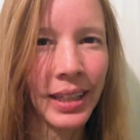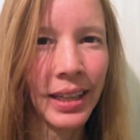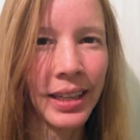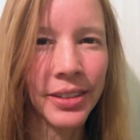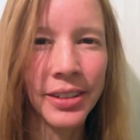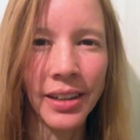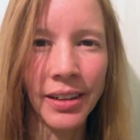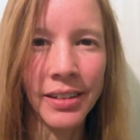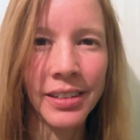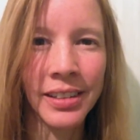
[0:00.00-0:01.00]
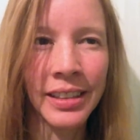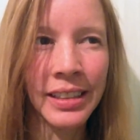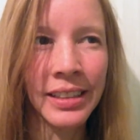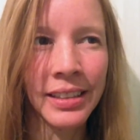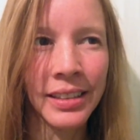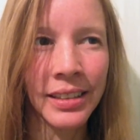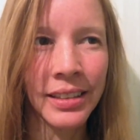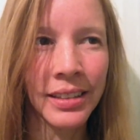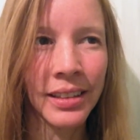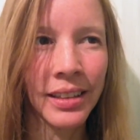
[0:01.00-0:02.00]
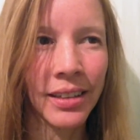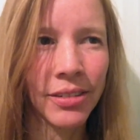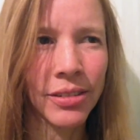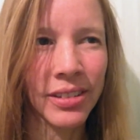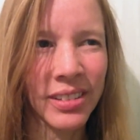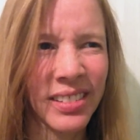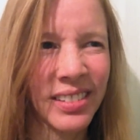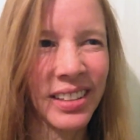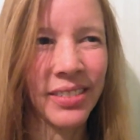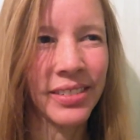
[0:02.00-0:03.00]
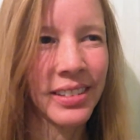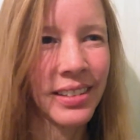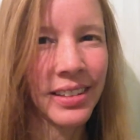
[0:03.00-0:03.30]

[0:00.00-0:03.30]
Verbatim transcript: eight o'clock or seven